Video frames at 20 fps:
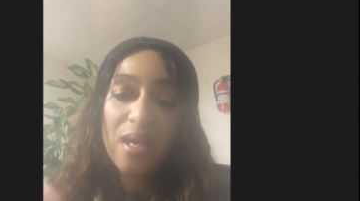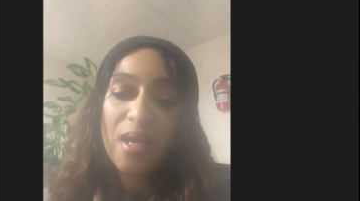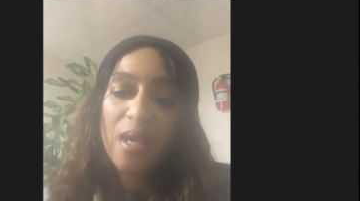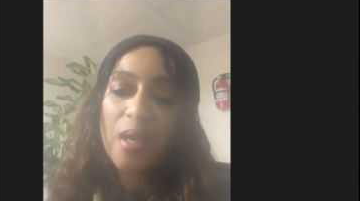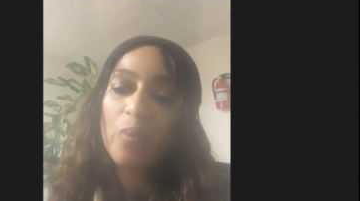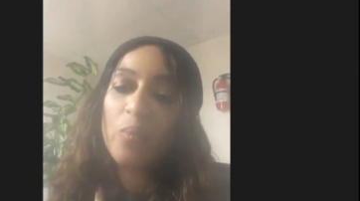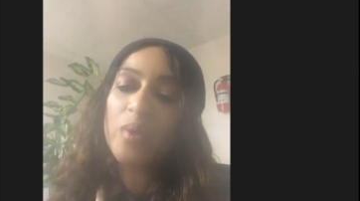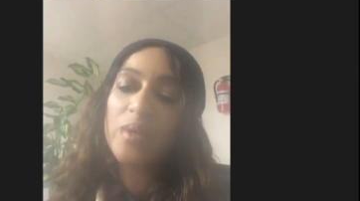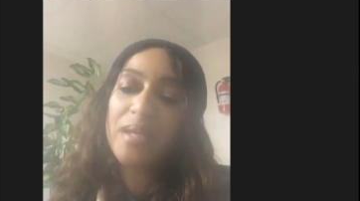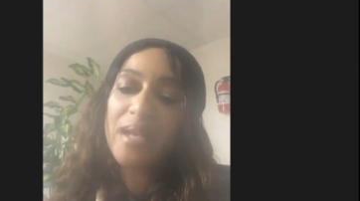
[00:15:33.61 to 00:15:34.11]

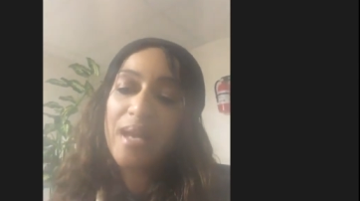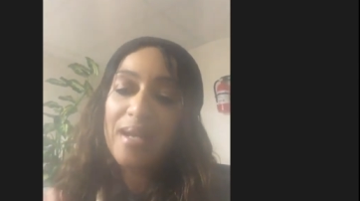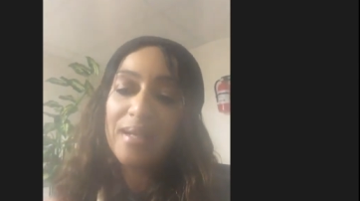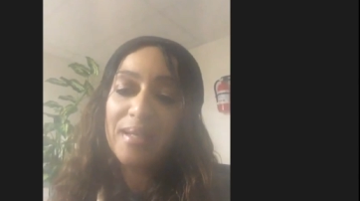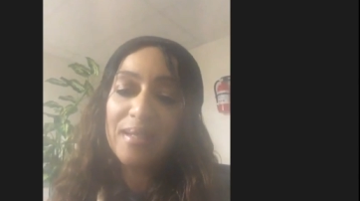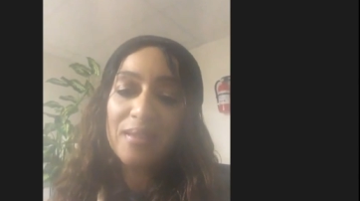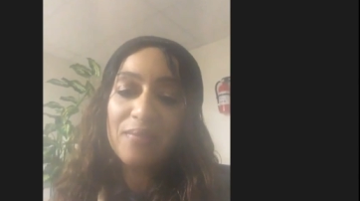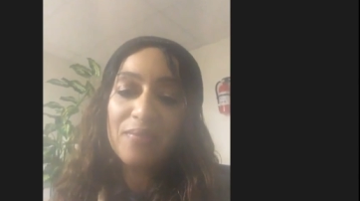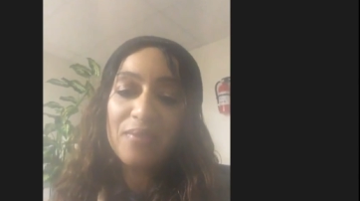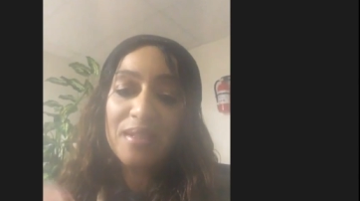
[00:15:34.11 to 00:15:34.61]
And we're not
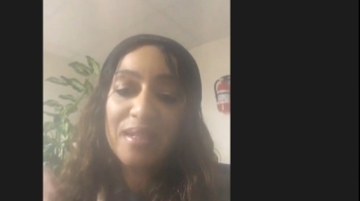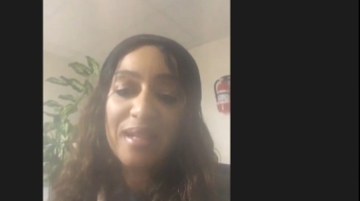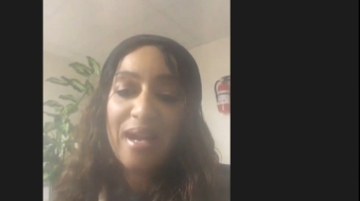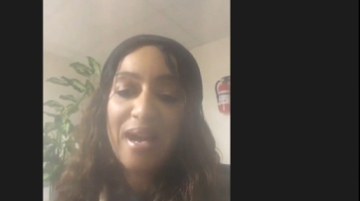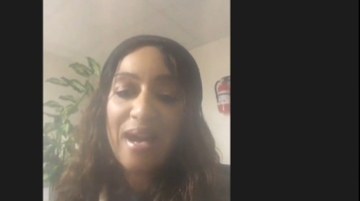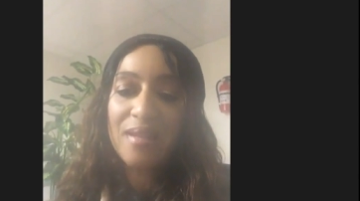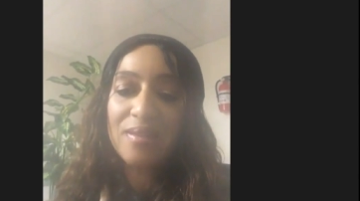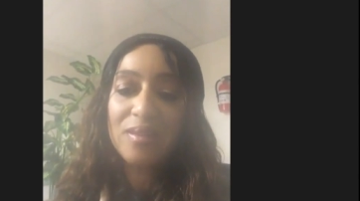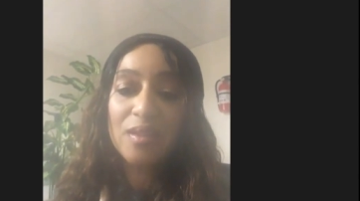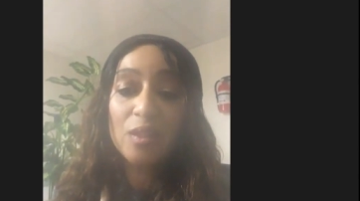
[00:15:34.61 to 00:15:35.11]
giving
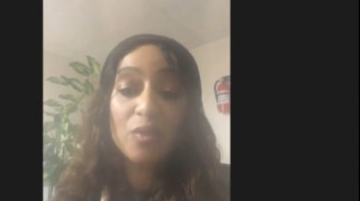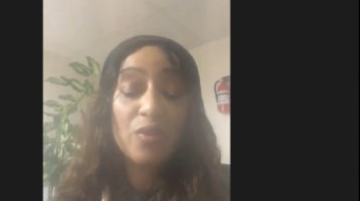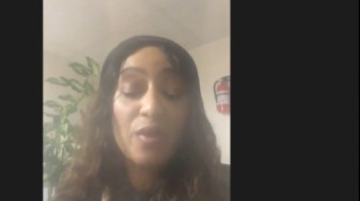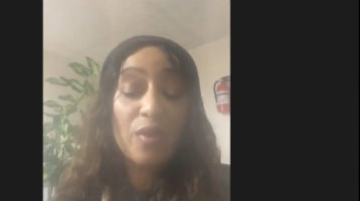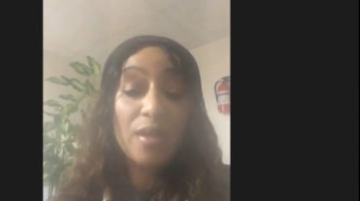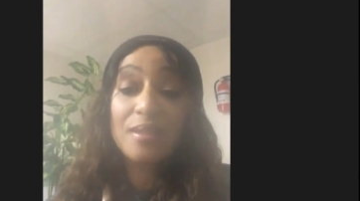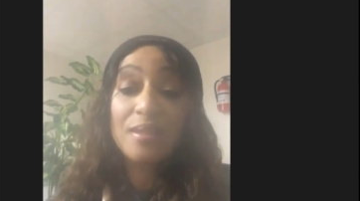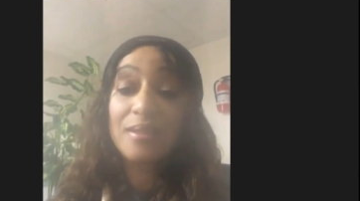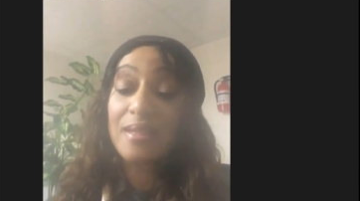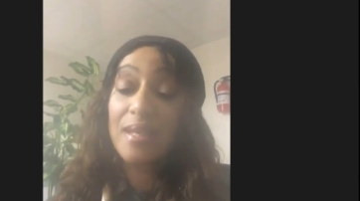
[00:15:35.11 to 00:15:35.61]
God the
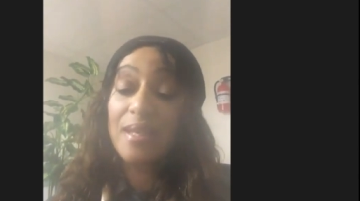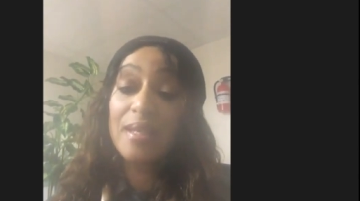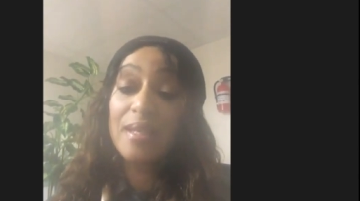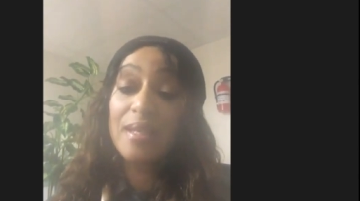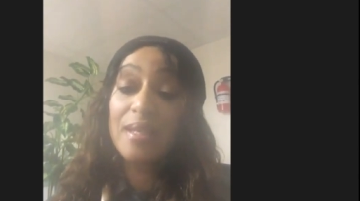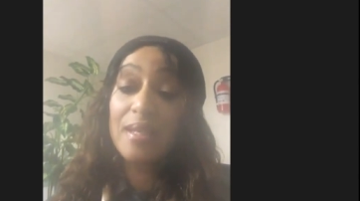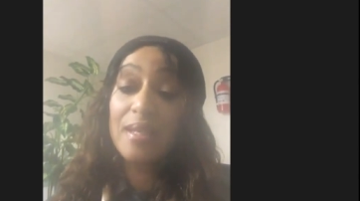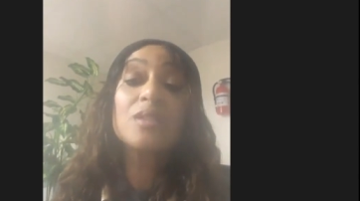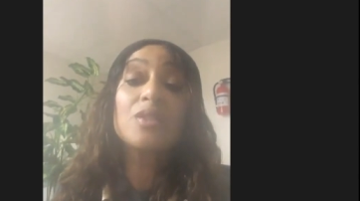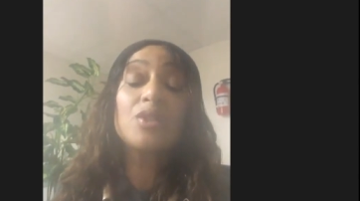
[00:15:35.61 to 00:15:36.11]
credit that
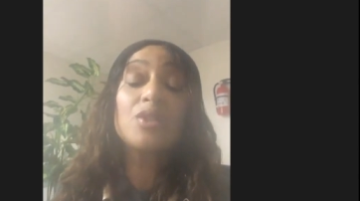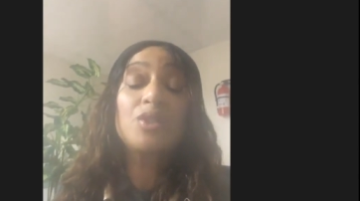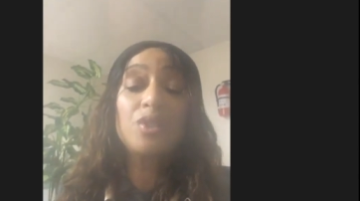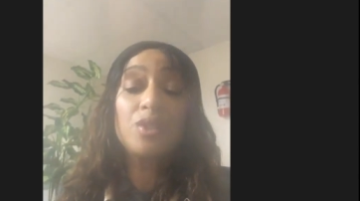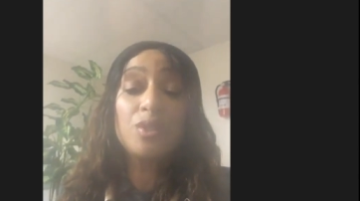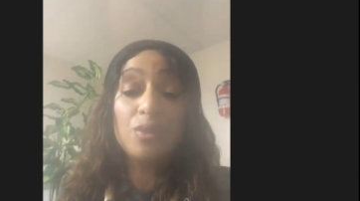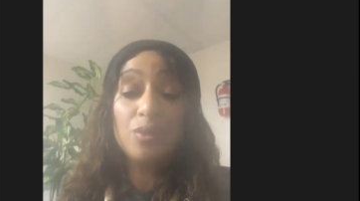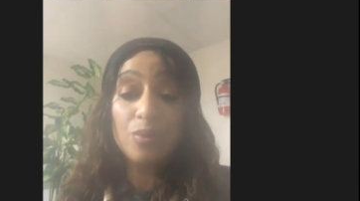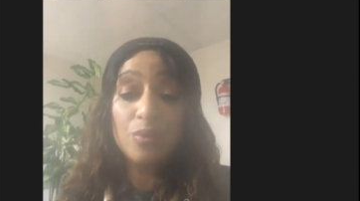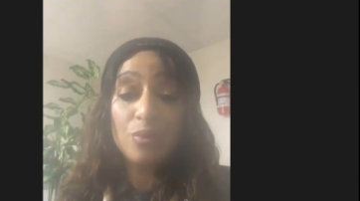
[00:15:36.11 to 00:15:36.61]
he is
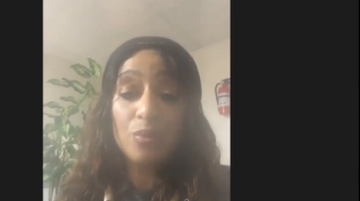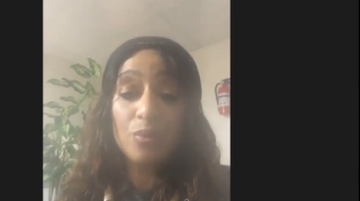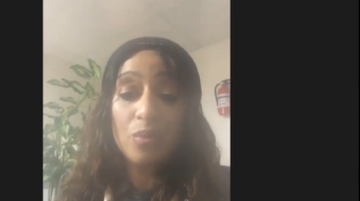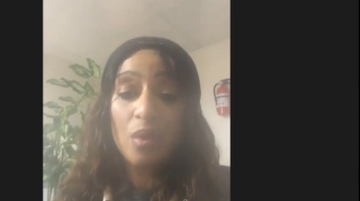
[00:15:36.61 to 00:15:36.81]
due